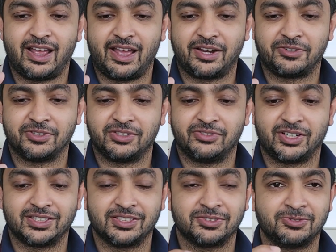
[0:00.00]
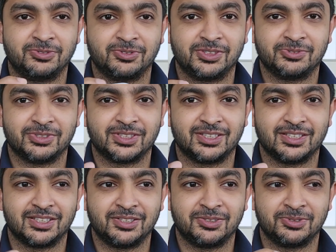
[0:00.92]
Android devices. Oh, this one's
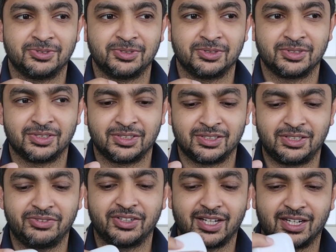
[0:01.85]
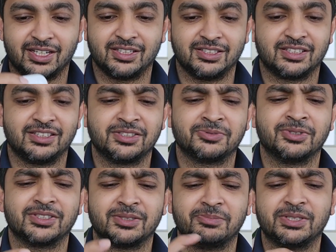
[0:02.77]
clicky too. Different kind of click. This
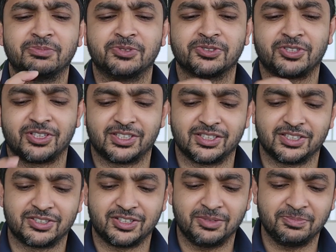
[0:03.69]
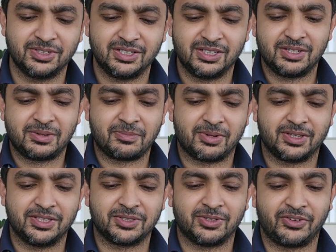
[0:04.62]
one's a bit more solid at the top,
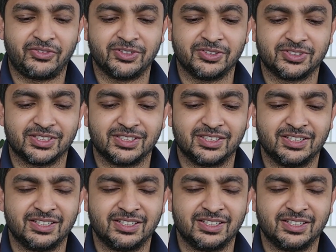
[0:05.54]
but this one feels,